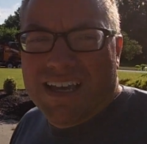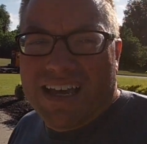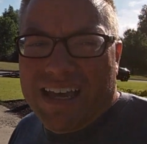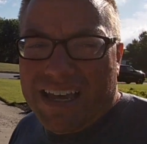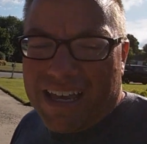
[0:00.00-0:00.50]

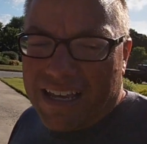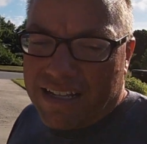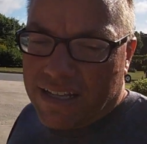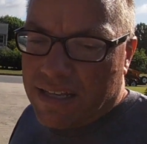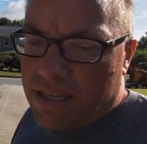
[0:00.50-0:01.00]

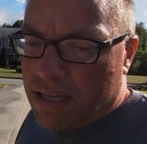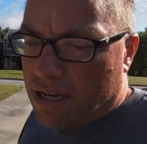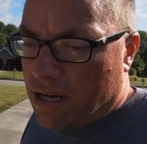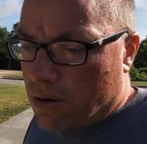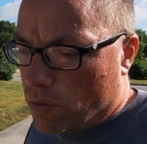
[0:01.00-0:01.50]
and
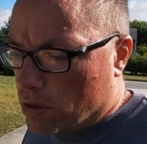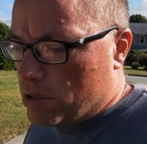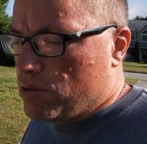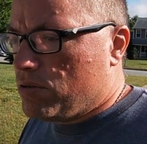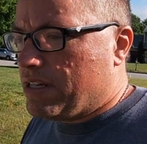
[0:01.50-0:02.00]
we're
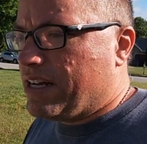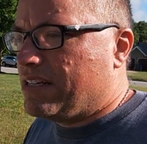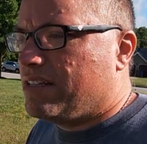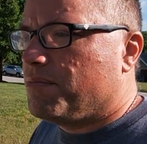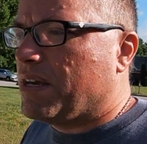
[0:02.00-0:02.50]
gonna use
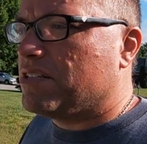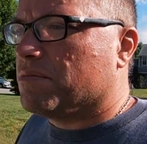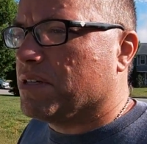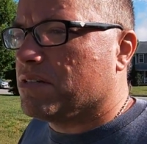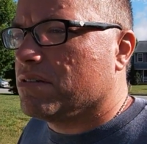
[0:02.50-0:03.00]
that.
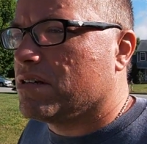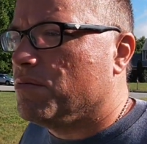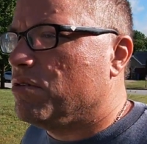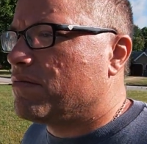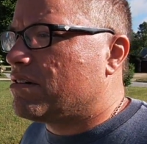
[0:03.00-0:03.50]
Master Mike's gonna
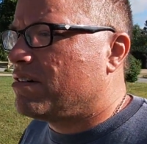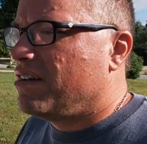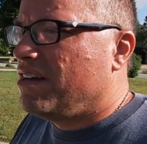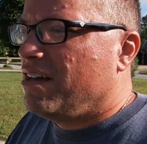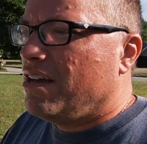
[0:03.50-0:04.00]
come over,
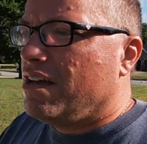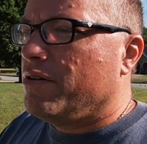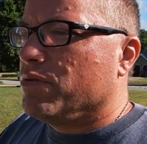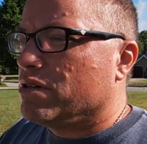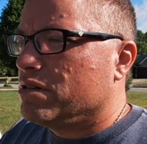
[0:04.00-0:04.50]

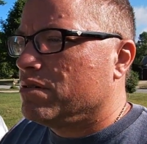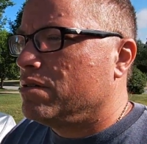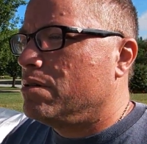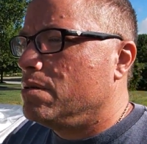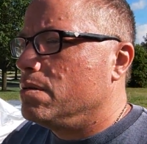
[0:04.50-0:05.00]
and we're
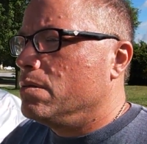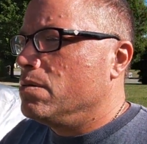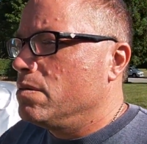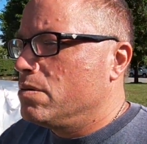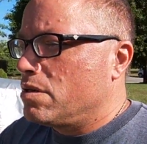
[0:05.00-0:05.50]
going
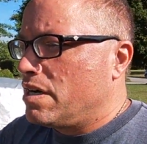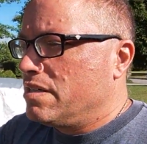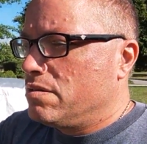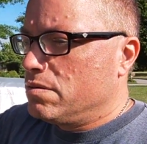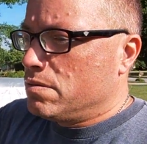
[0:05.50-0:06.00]
to
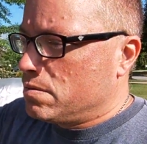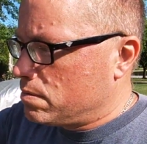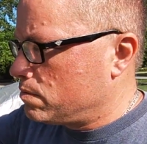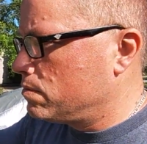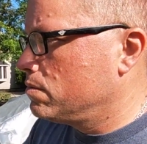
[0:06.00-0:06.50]
try to
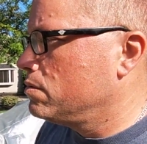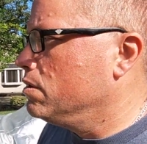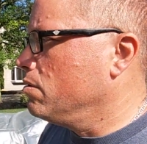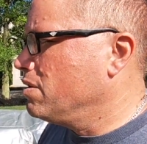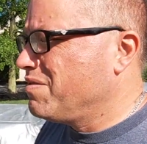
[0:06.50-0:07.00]

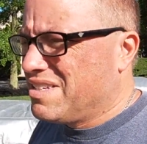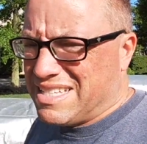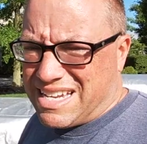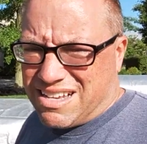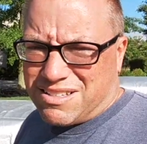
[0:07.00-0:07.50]
level
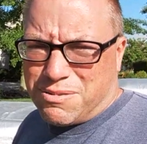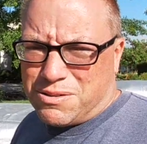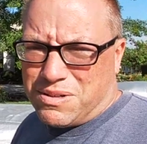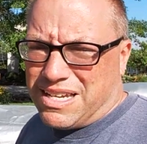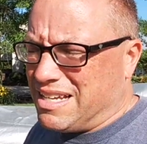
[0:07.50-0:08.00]
this out as
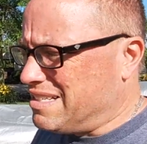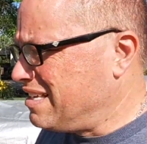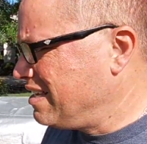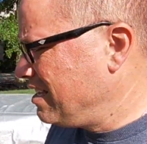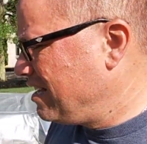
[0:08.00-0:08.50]
best we can.
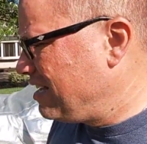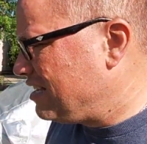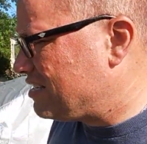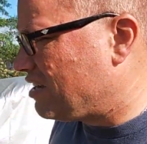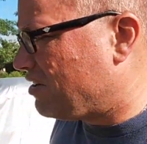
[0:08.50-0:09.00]

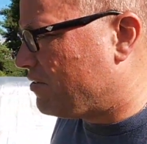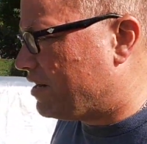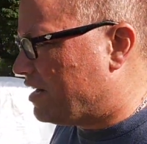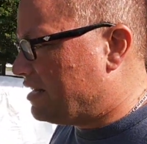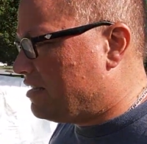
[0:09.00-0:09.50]
So
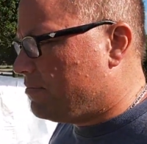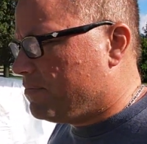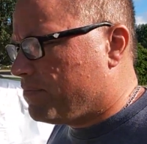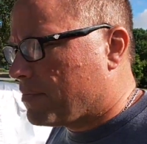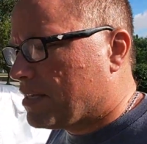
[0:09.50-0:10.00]
I
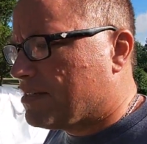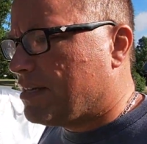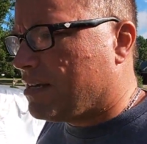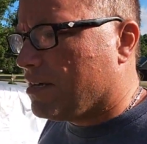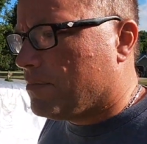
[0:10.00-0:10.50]
did
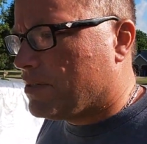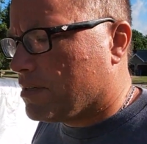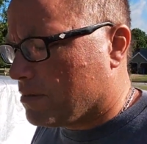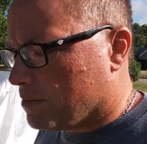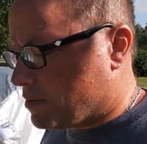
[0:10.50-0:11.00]
set up
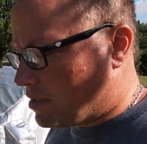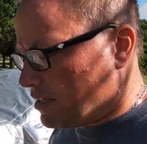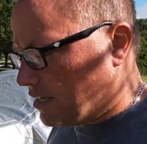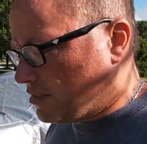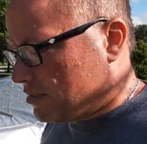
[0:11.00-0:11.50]
some
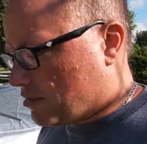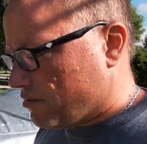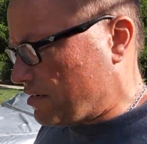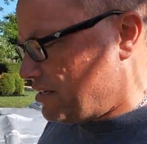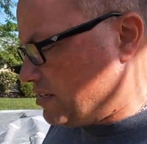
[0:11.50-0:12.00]
stakes
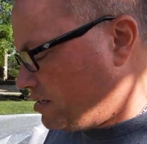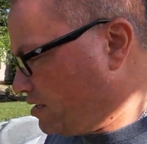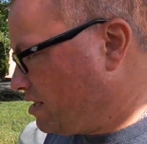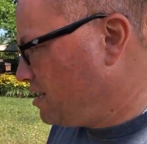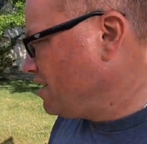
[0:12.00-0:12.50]
already.
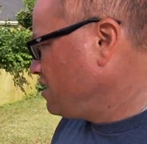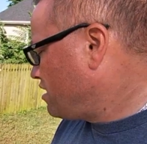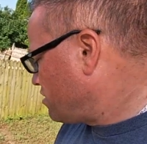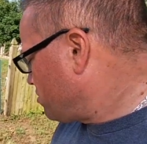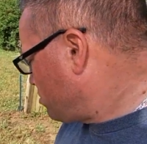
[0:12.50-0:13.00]
I don't